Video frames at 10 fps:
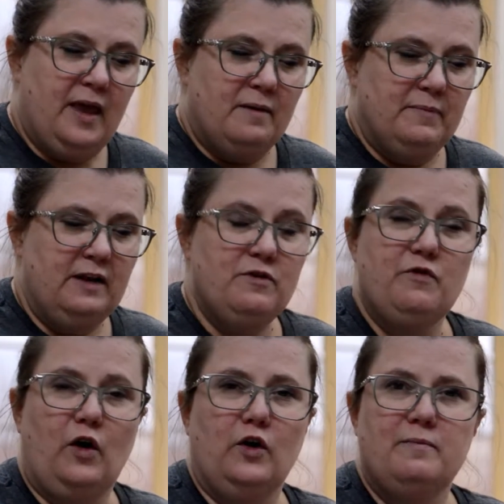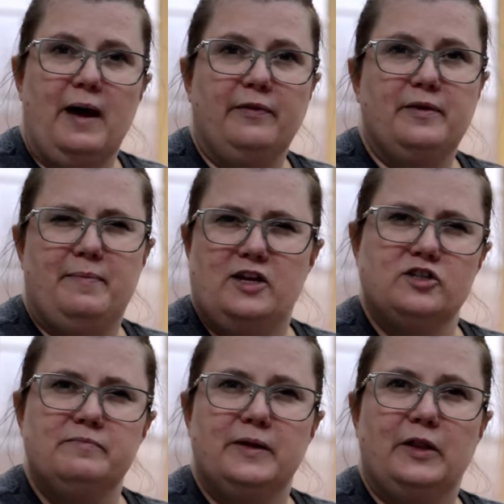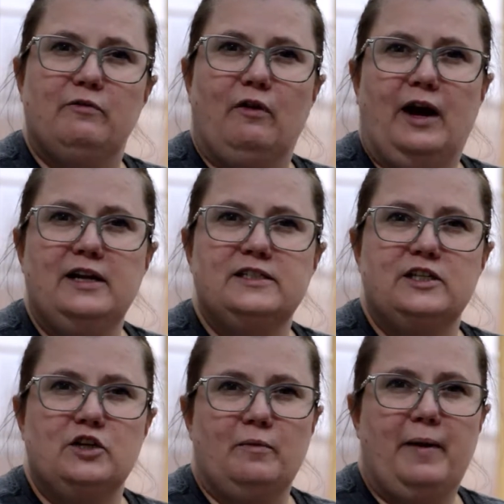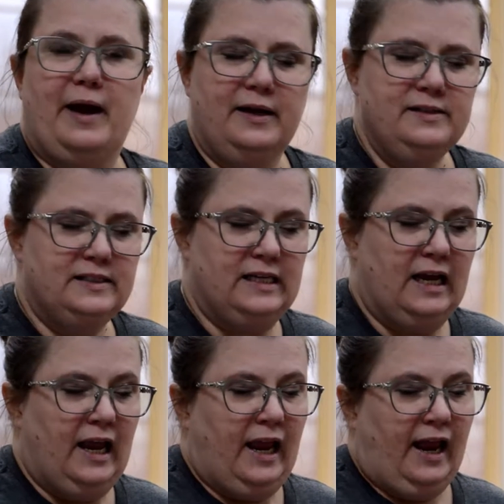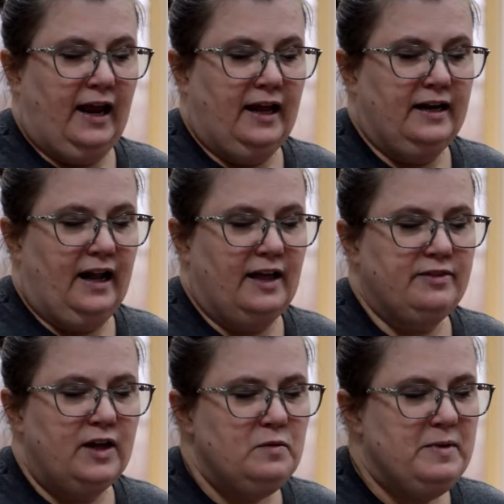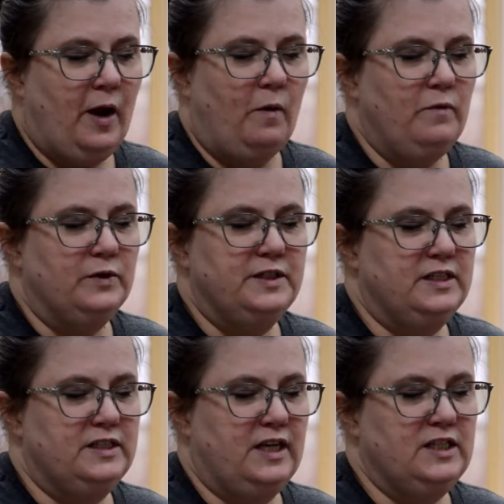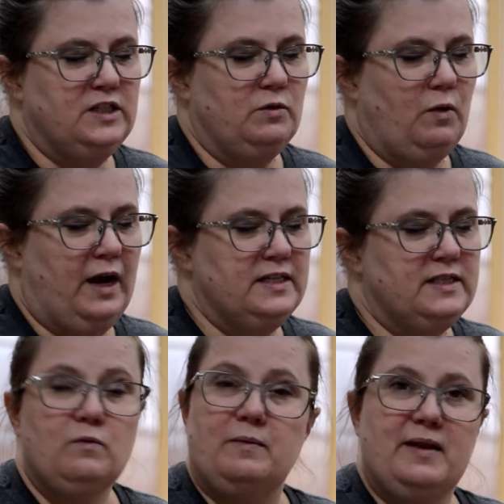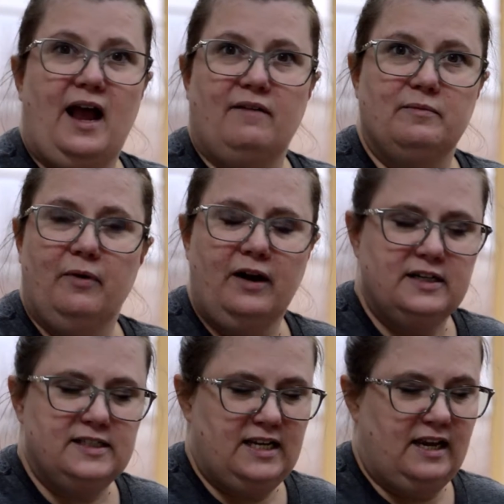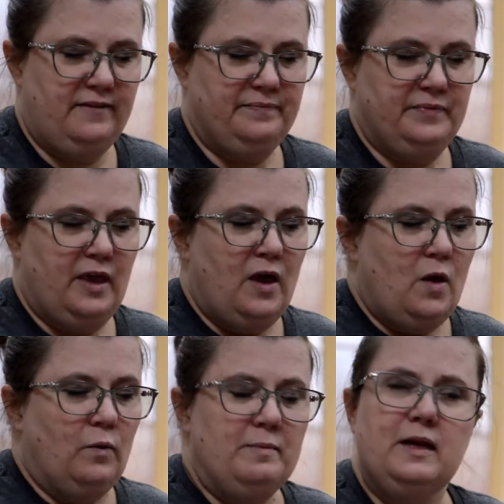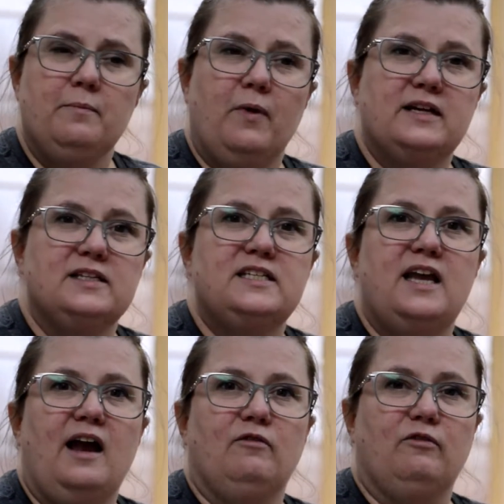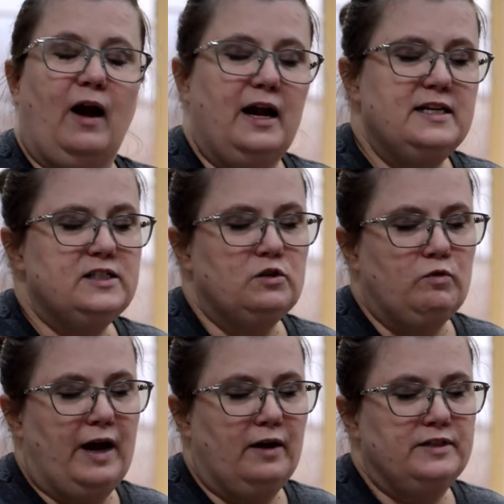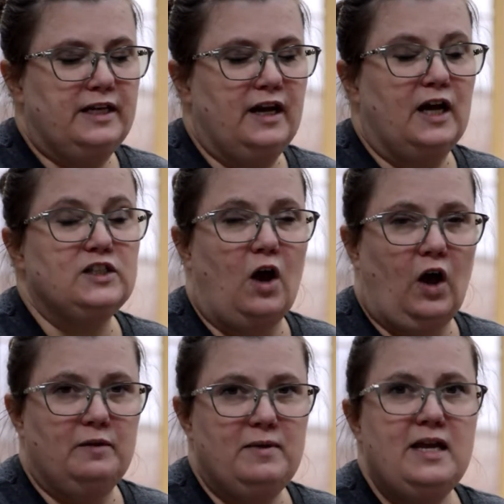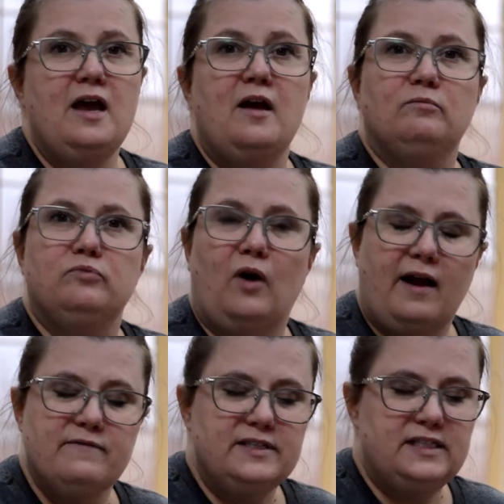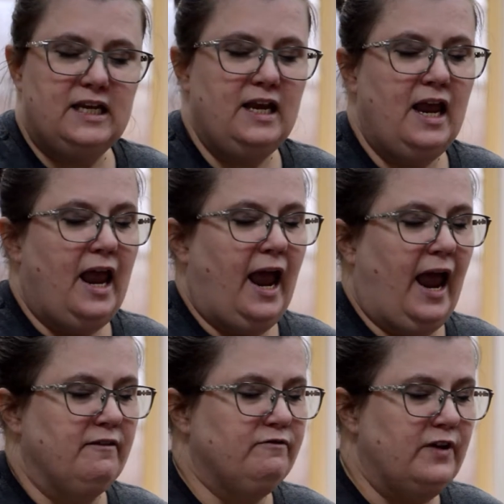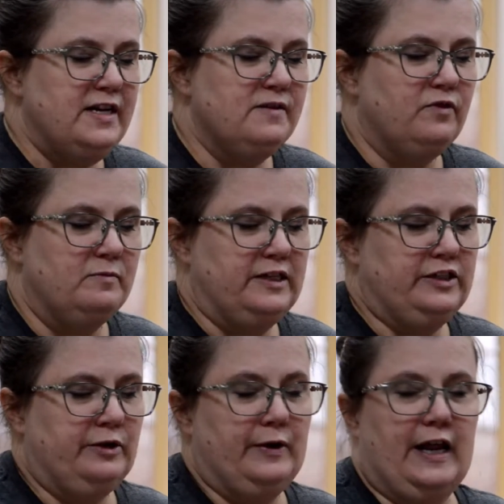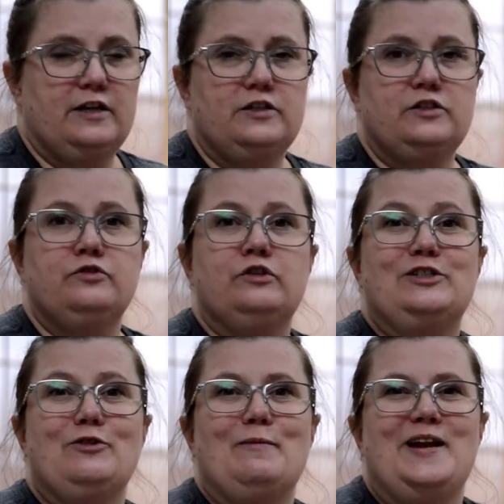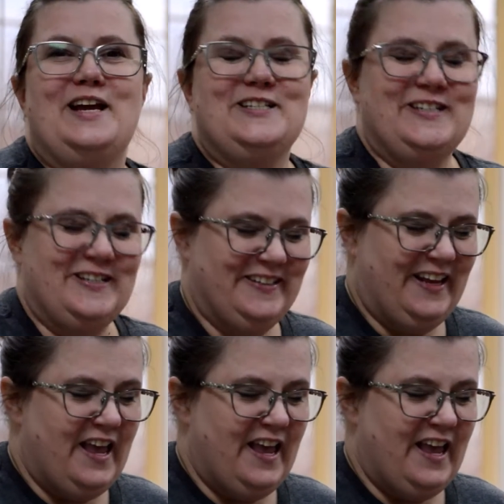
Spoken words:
Many of you have heard about the Patient Bill of Rights in your past, and I thought it would be helpful to discuss the rights that women have in pregnancy. Women in pregnancy have rights surrounding autonomy, privacy, and freedom from discrimination.